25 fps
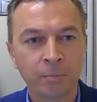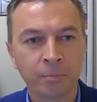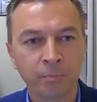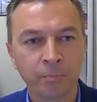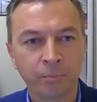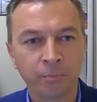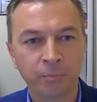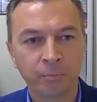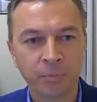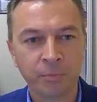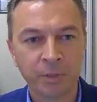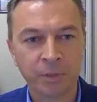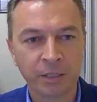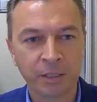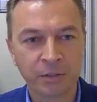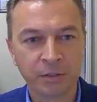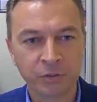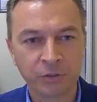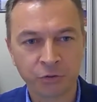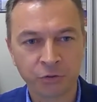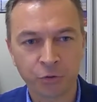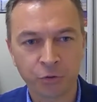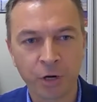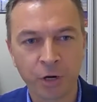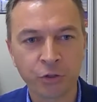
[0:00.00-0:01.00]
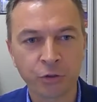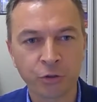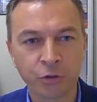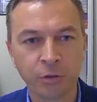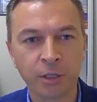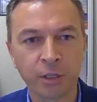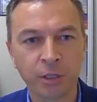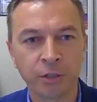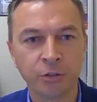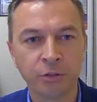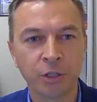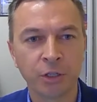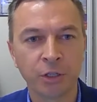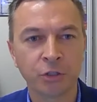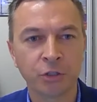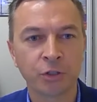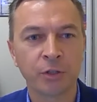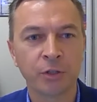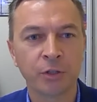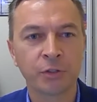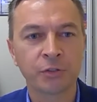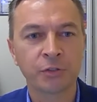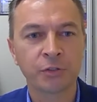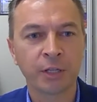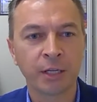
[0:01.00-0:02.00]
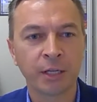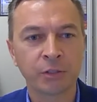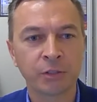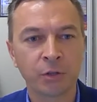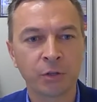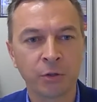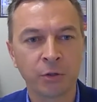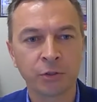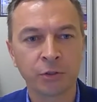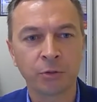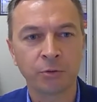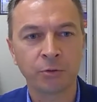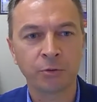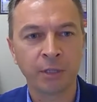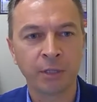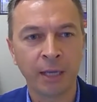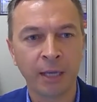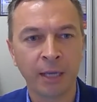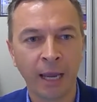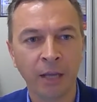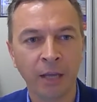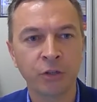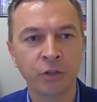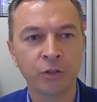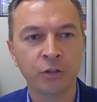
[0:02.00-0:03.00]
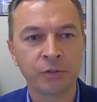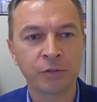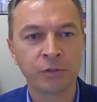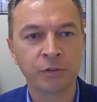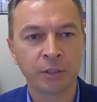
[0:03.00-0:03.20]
it's structural conditions. It's also the agency,